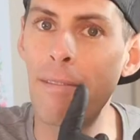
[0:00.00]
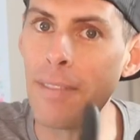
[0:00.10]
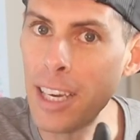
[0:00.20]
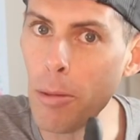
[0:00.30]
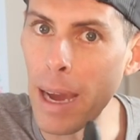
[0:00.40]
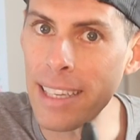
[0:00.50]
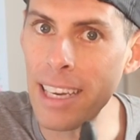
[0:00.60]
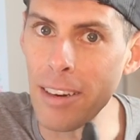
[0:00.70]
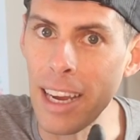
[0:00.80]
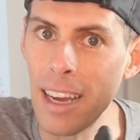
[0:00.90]
And fecal
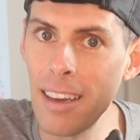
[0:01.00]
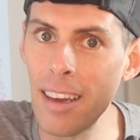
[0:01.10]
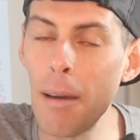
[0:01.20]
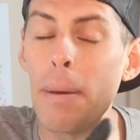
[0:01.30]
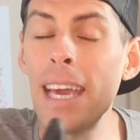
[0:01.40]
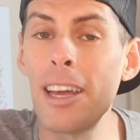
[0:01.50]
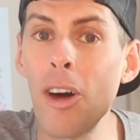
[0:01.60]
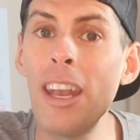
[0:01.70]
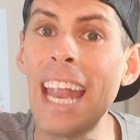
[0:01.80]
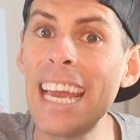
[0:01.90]
bacteria appeared
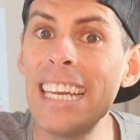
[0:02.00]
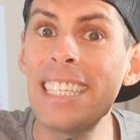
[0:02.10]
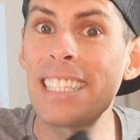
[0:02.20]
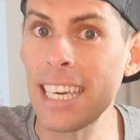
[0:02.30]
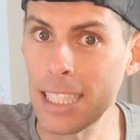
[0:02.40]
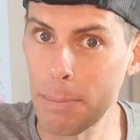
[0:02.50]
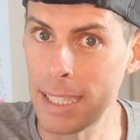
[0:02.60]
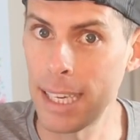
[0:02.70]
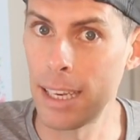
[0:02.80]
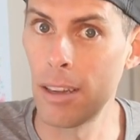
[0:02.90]
on ninety-six
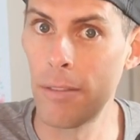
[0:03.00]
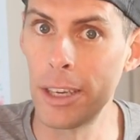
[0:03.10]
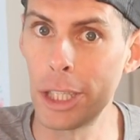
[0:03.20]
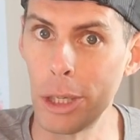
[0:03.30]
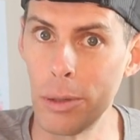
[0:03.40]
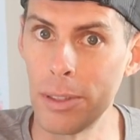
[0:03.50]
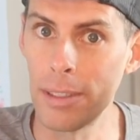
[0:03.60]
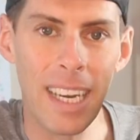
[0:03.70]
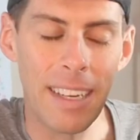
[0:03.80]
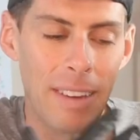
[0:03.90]
percent of the
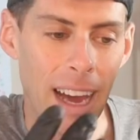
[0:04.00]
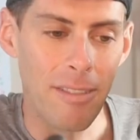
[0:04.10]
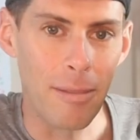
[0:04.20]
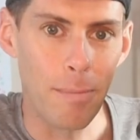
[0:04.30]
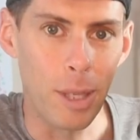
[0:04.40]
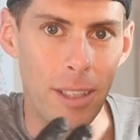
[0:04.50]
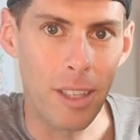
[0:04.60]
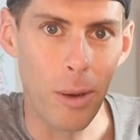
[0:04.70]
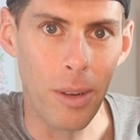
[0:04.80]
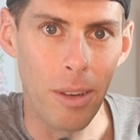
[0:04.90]
shoes. And if you haven't put
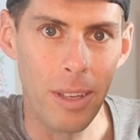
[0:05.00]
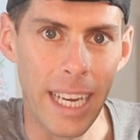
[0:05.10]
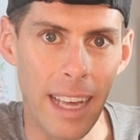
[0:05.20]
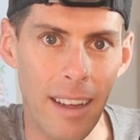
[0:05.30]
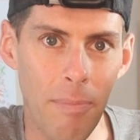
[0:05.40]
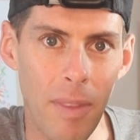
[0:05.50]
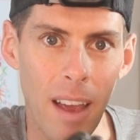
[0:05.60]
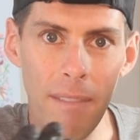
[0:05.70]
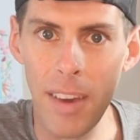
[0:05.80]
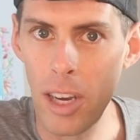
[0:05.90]
two and two together,
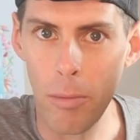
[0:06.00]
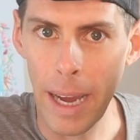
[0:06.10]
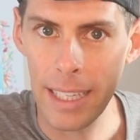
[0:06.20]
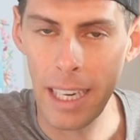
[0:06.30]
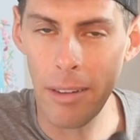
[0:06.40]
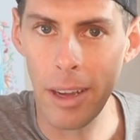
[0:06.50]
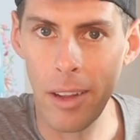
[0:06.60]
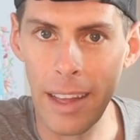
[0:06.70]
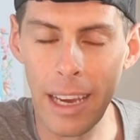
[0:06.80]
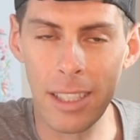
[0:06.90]
fecal bacteria
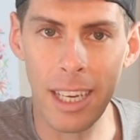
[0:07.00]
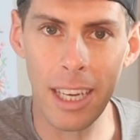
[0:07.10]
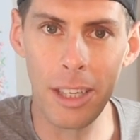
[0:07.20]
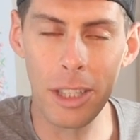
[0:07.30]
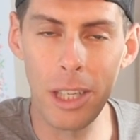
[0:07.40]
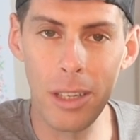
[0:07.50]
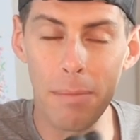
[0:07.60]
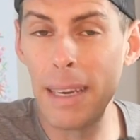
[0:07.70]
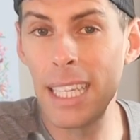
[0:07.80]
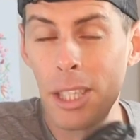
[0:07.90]
on the outside of your shoes
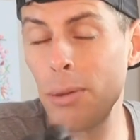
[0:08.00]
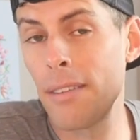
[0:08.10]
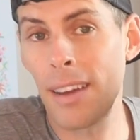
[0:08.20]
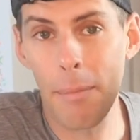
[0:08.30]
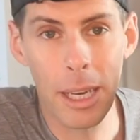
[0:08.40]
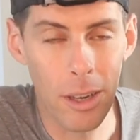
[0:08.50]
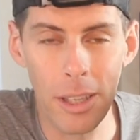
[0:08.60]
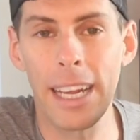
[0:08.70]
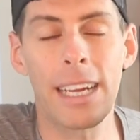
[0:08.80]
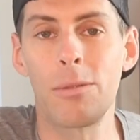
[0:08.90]
means you have come in
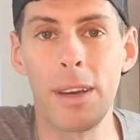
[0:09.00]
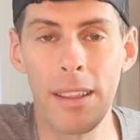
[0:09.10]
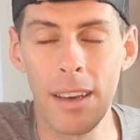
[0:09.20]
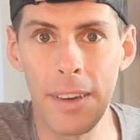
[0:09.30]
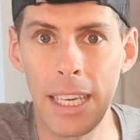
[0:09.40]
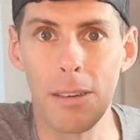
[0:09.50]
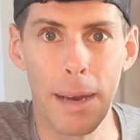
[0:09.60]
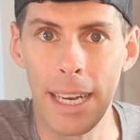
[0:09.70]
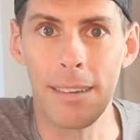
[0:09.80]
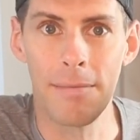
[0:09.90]
contact with fecal
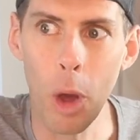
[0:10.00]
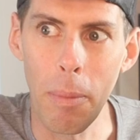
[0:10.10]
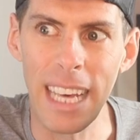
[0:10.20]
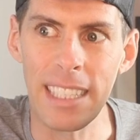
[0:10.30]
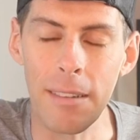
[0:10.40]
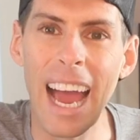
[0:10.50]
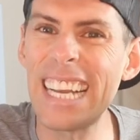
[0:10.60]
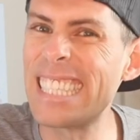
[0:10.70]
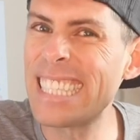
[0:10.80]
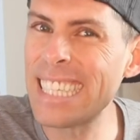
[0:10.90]
matter. Not pleasant. I
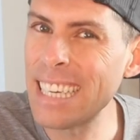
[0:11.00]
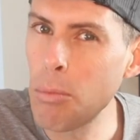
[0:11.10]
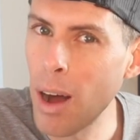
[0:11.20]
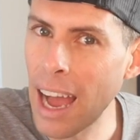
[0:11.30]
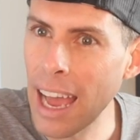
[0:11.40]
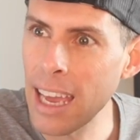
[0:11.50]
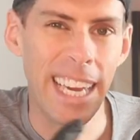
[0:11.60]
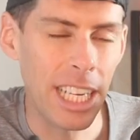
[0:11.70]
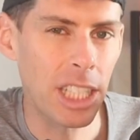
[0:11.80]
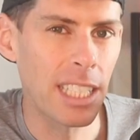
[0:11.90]
can see why the
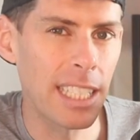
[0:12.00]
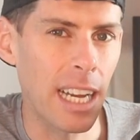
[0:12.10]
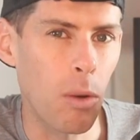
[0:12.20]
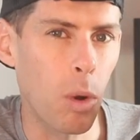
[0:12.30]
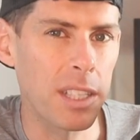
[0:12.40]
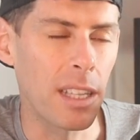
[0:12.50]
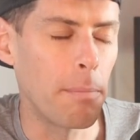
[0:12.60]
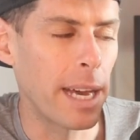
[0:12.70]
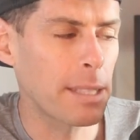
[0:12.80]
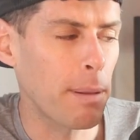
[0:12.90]
kitchen sink wasn't the
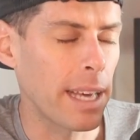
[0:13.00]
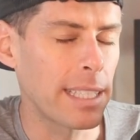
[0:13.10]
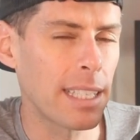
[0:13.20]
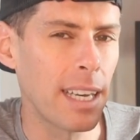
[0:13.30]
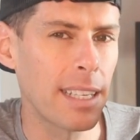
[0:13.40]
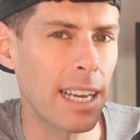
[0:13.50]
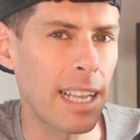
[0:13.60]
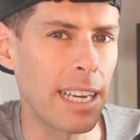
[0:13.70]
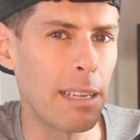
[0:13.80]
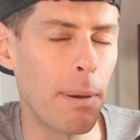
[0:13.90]
best place to
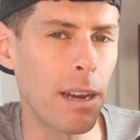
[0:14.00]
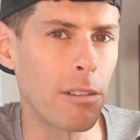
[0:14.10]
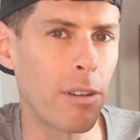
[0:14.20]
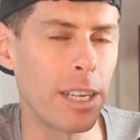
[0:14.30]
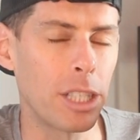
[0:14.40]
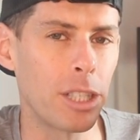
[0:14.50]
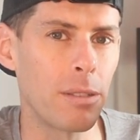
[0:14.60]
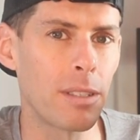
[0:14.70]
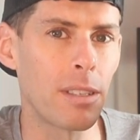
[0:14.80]
clean a pair of running shoes.